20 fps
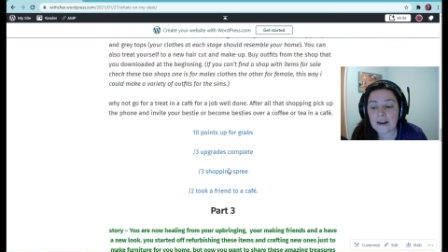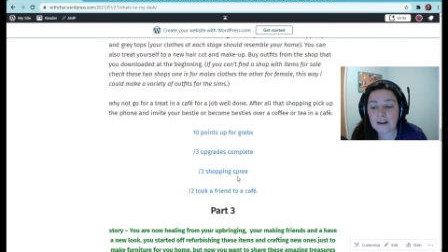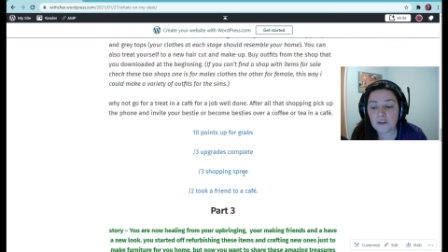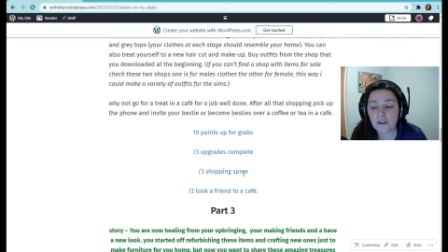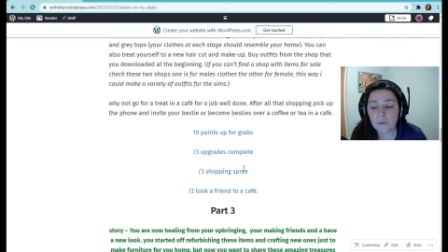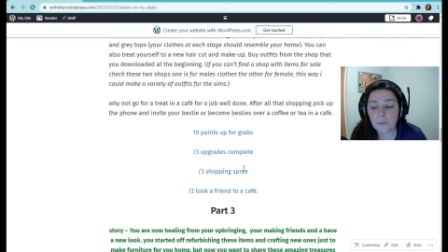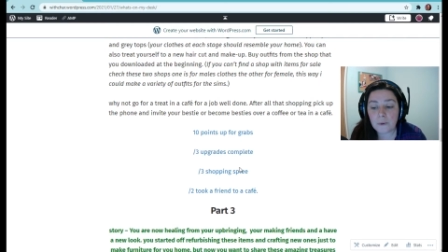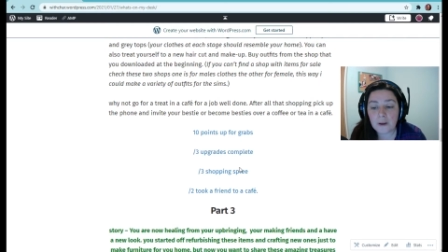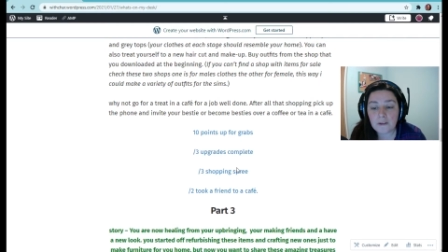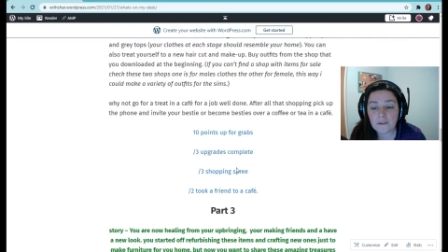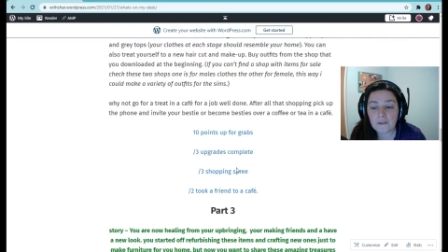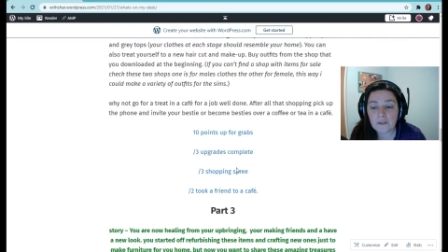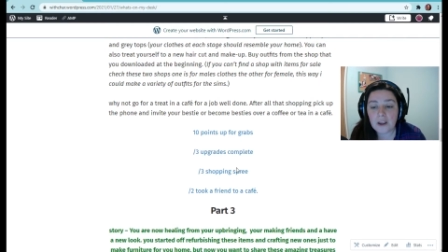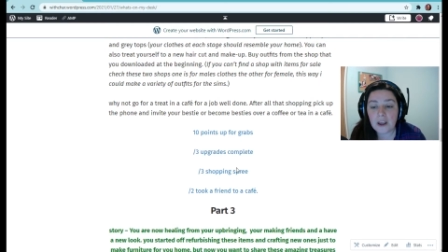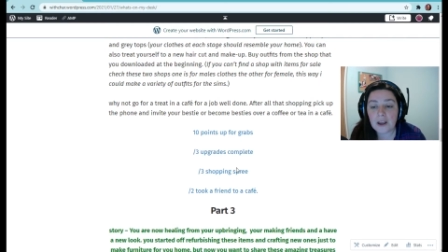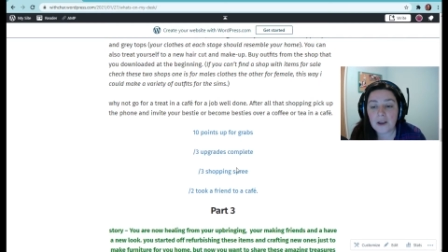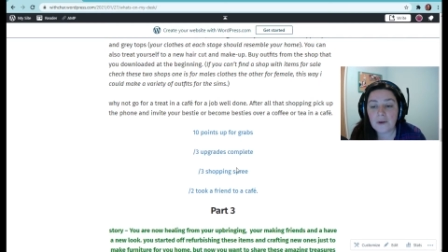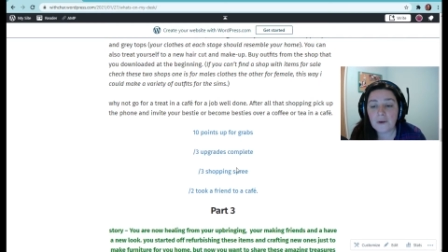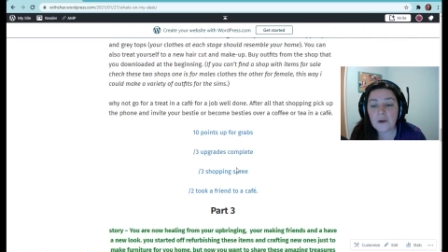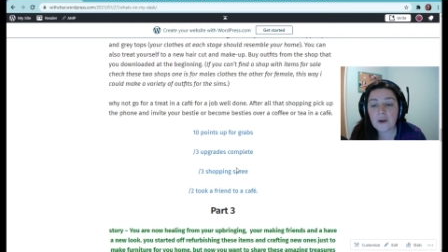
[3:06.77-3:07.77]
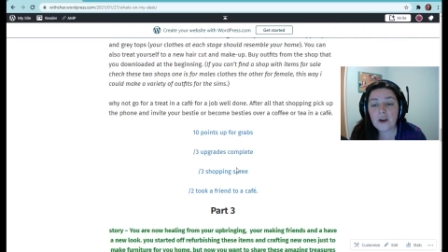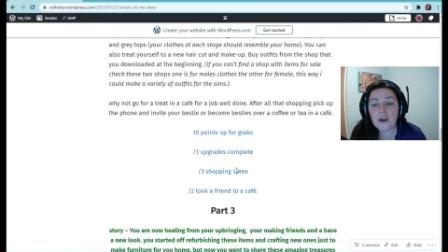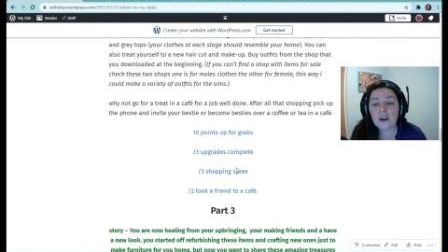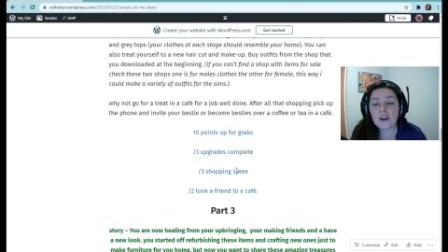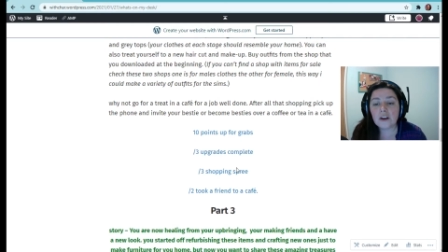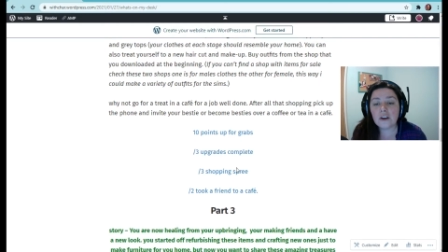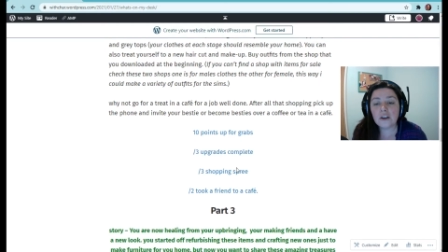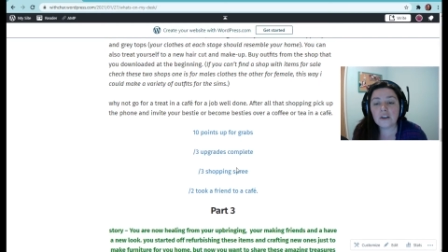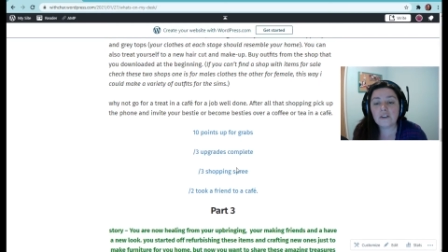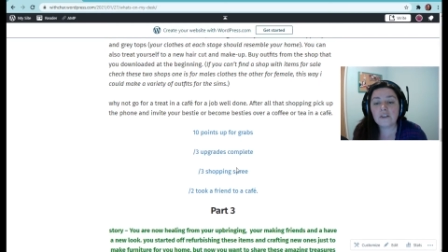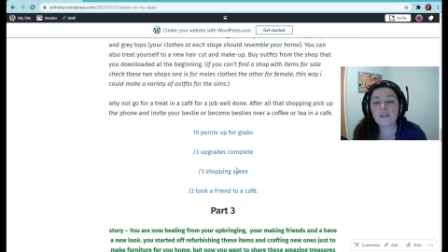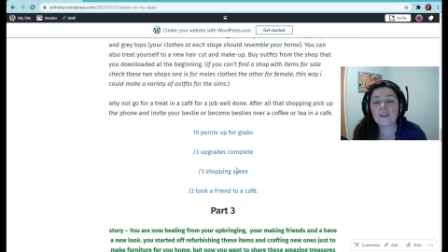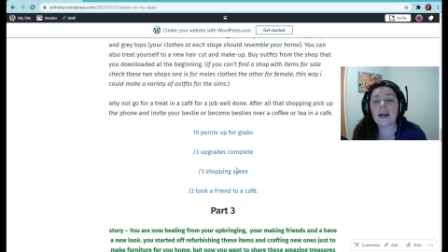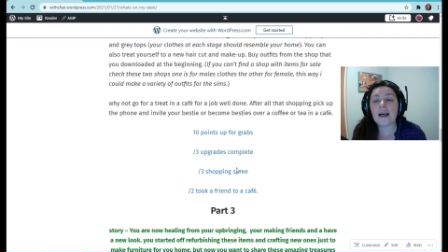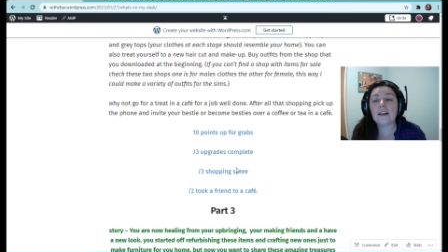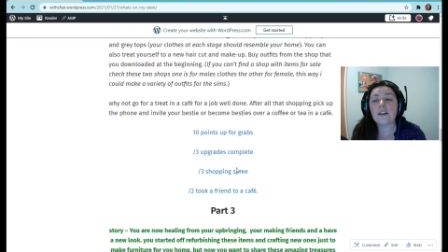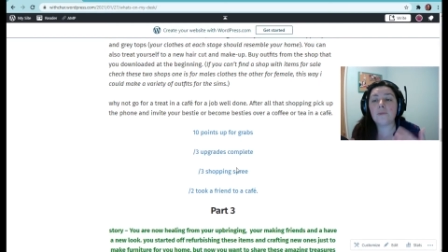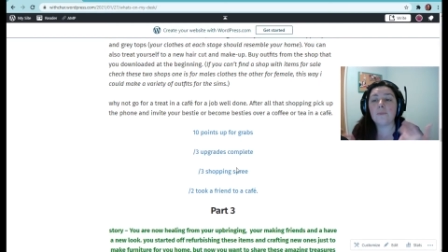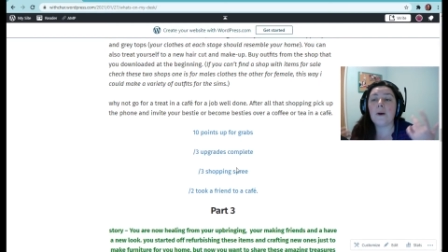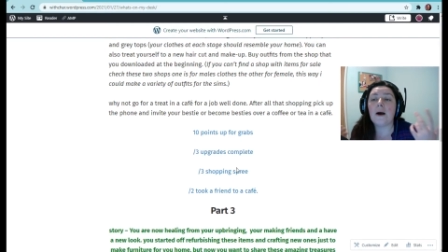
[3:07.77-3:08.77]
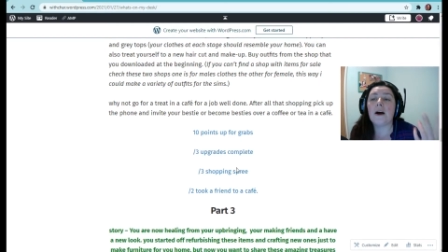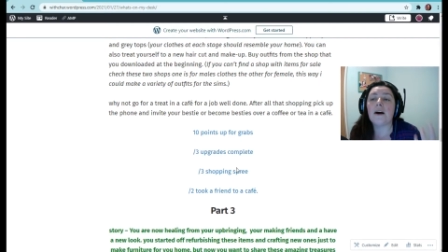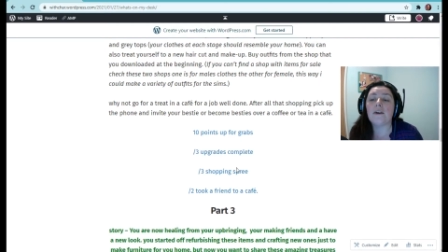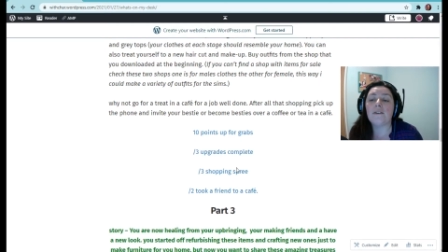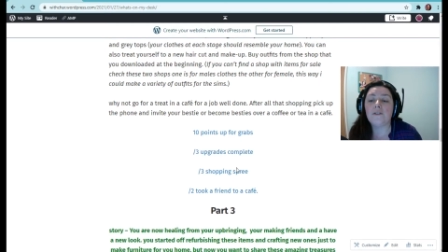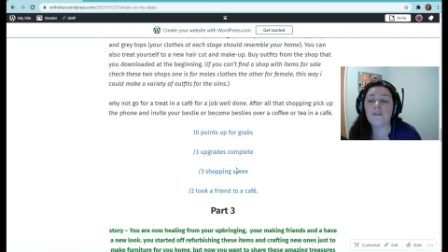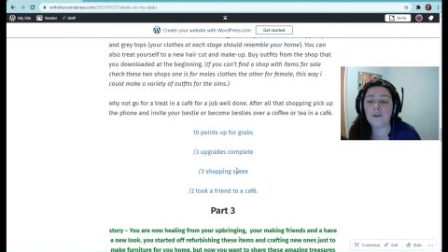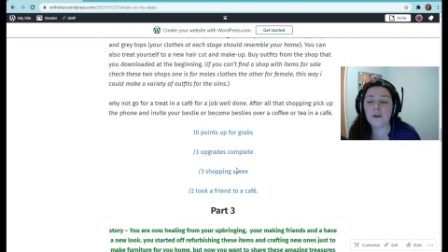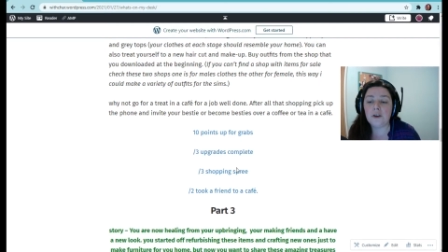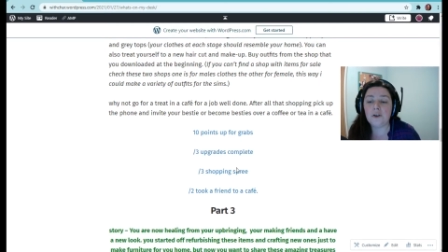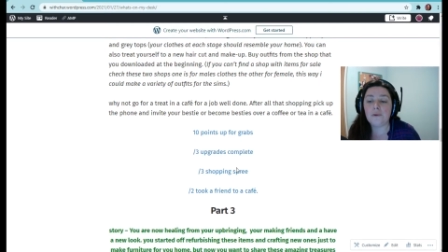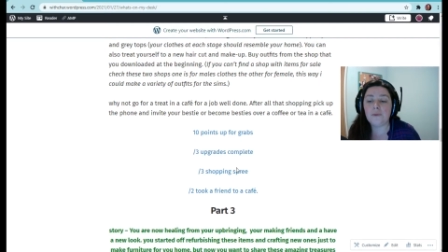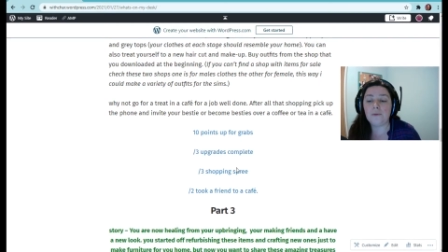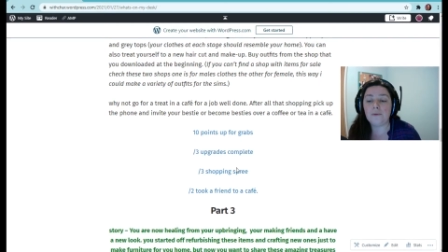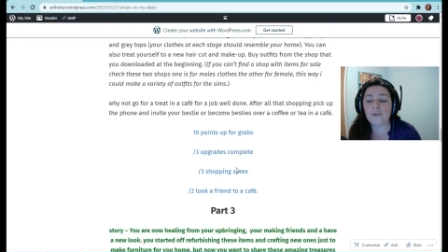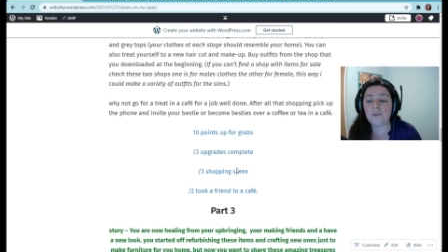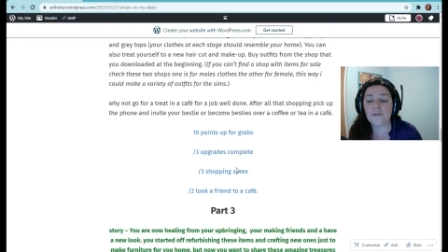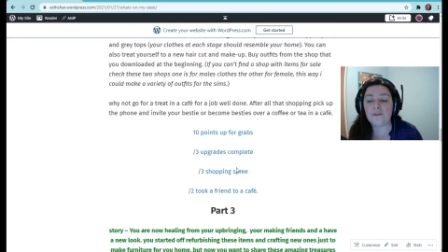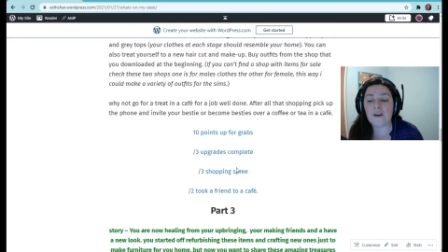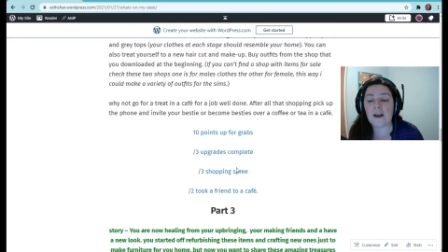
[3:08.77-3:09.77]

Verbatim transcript: friend with you, because that's part of you